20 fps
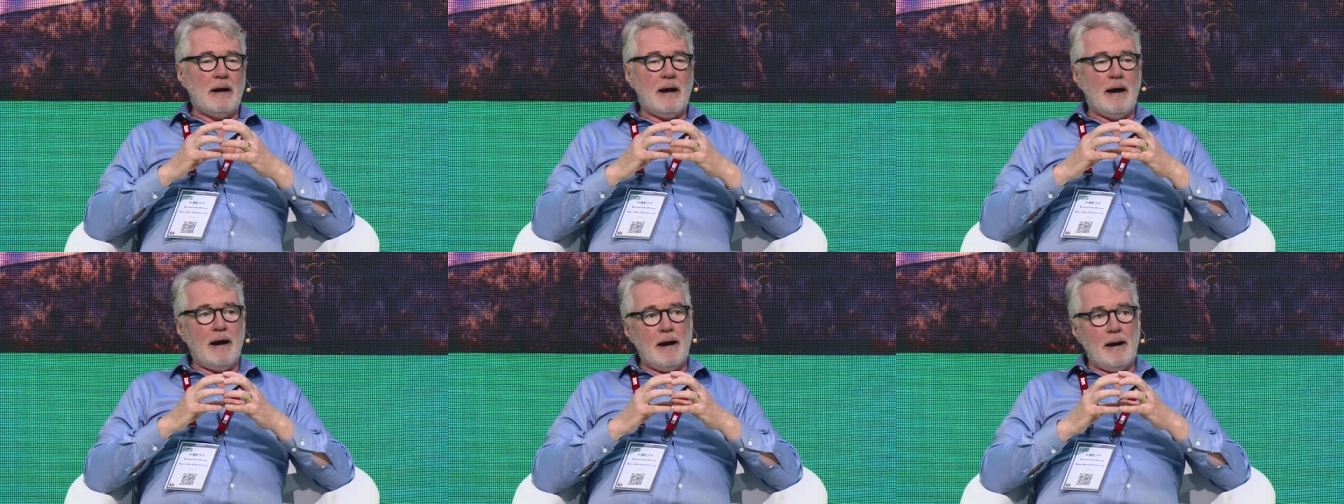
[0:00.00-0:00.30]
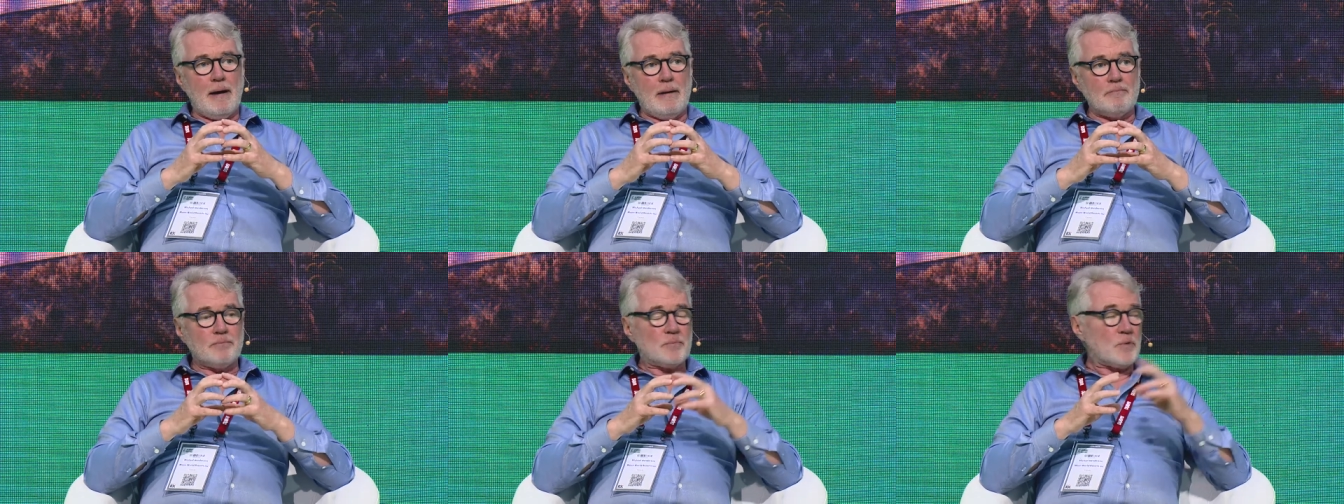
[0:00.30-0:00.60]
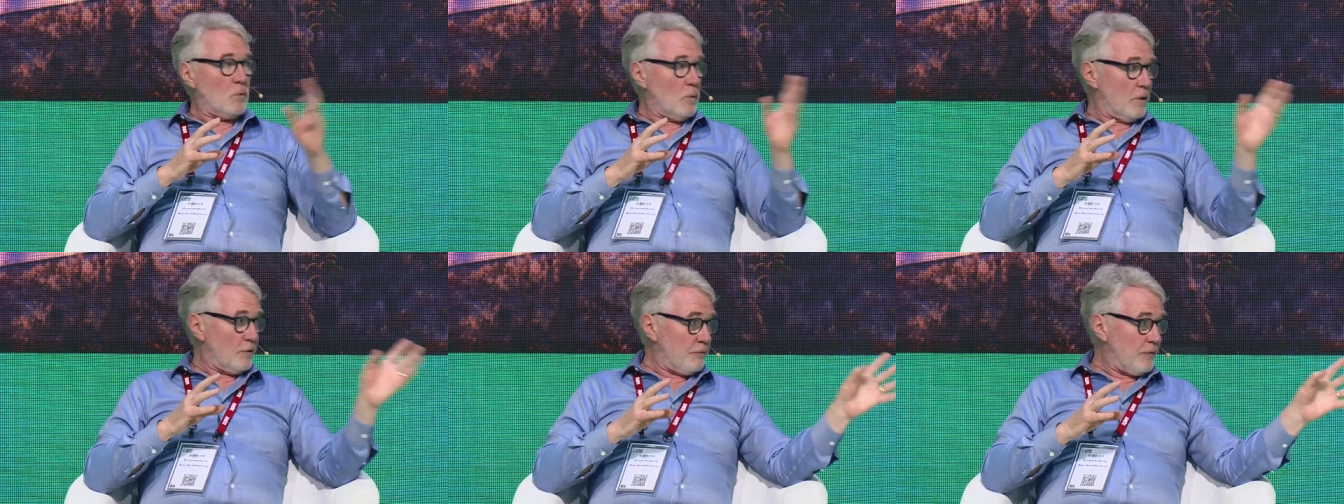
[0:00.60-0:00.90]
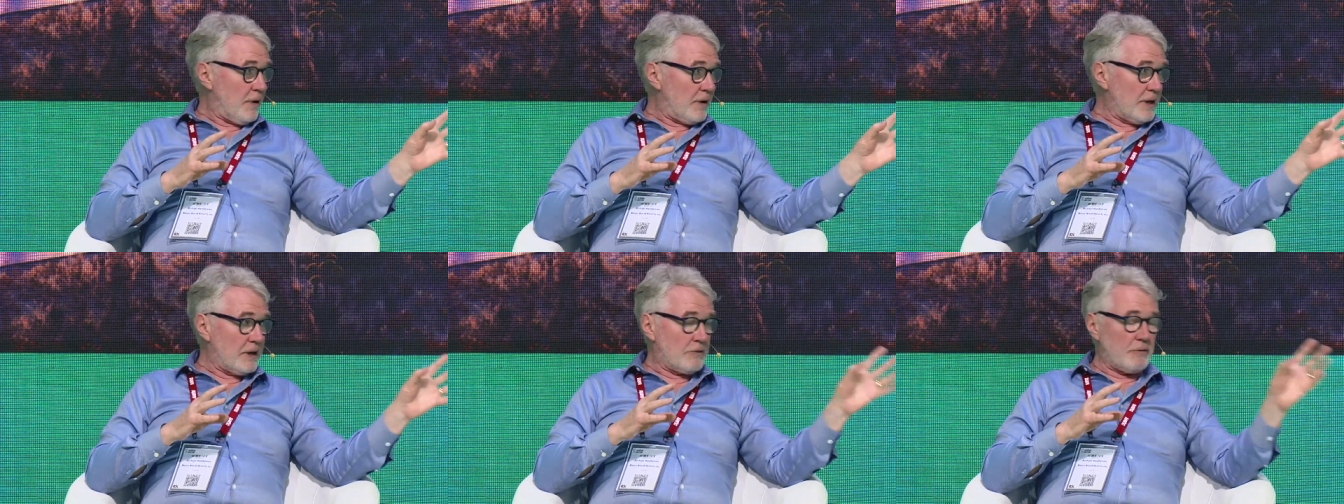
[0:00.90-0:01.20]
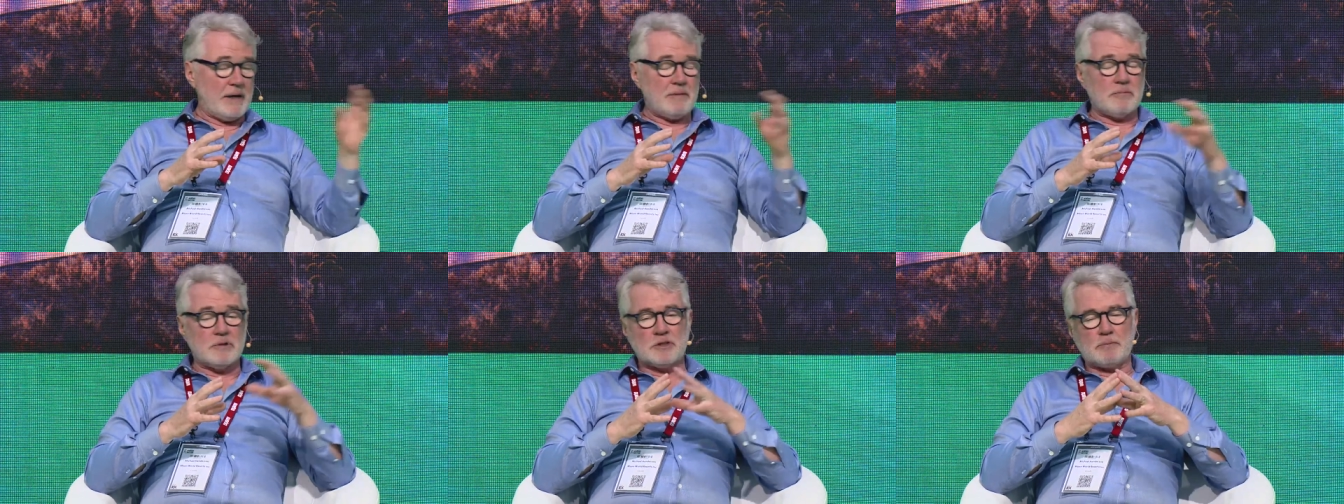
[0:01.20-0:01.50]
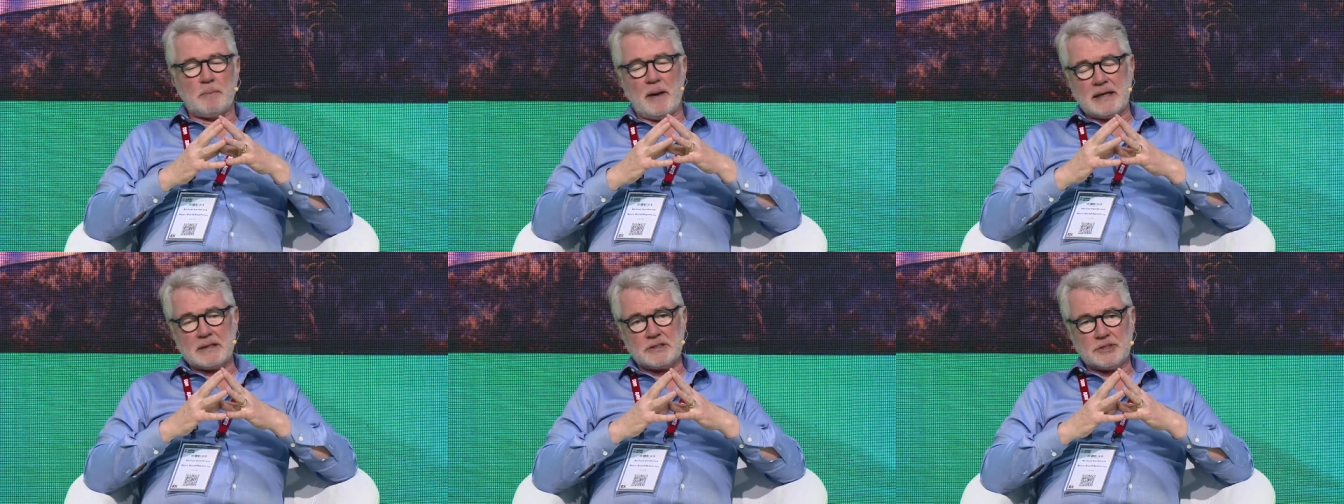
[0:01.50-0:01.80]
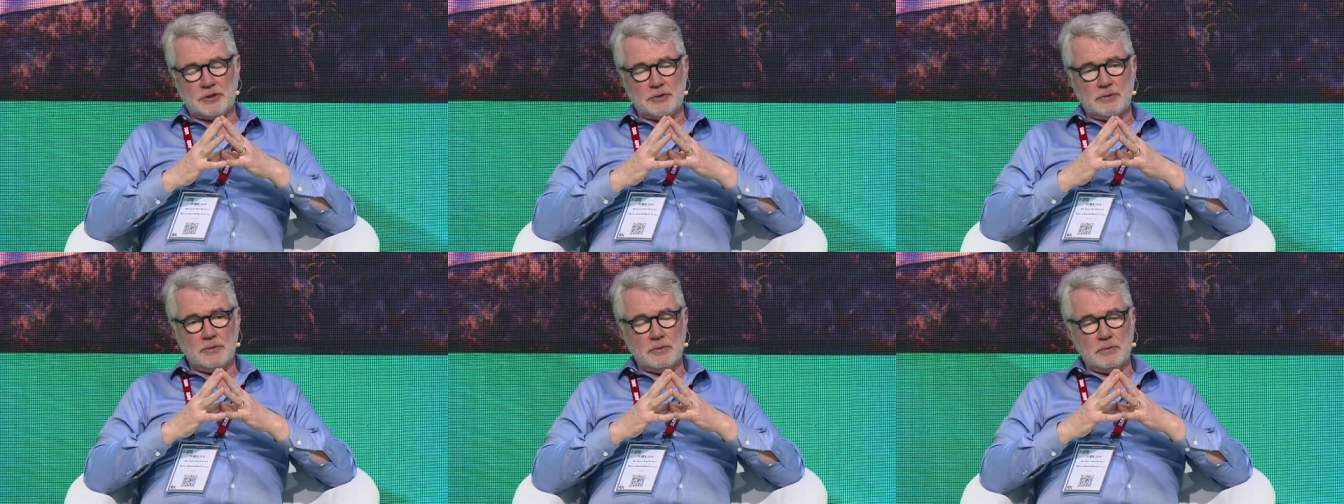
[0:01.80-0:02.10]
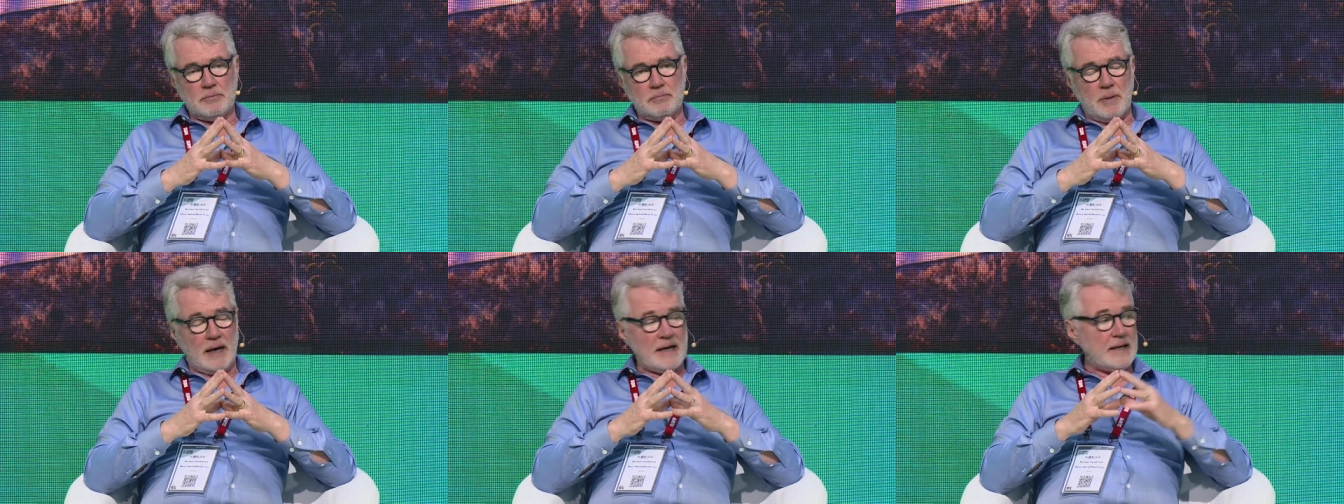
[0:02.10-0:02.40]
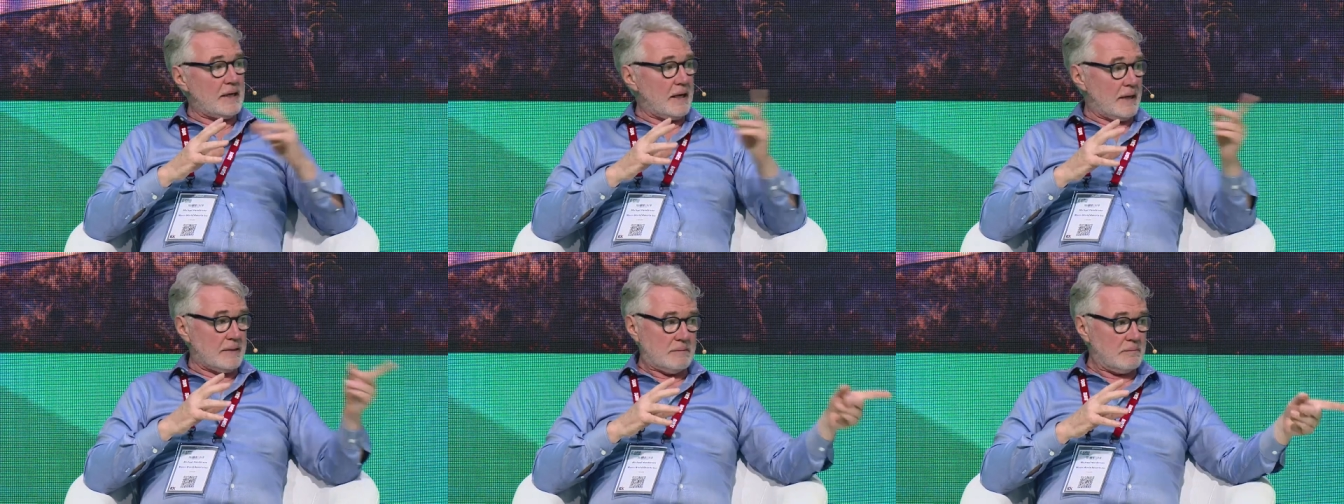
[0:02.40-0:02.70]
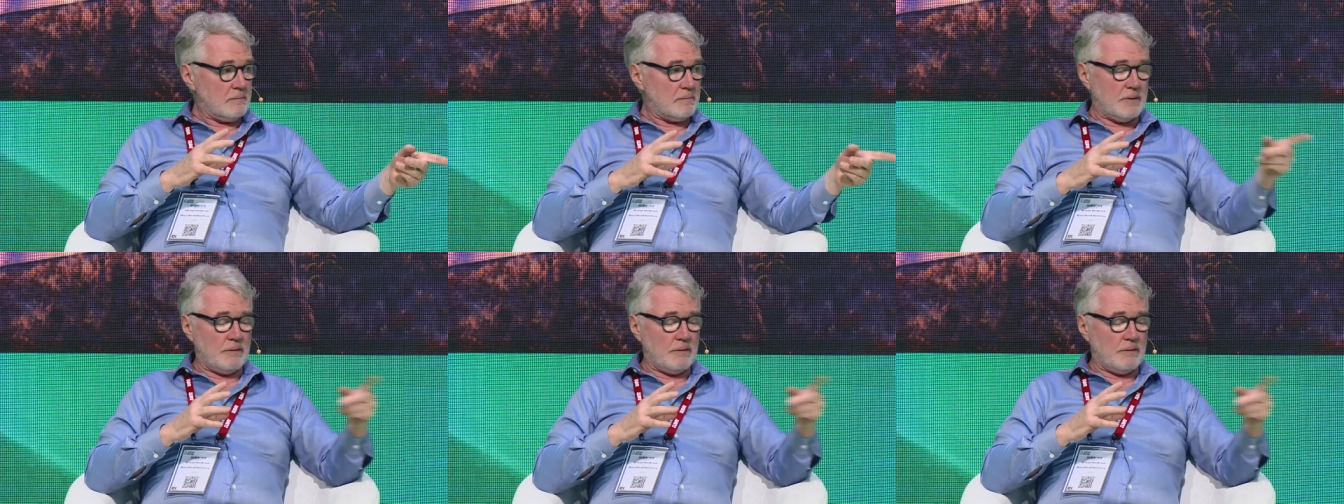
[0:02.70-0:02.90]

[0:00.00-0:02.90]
Um, with very great respect to Mike and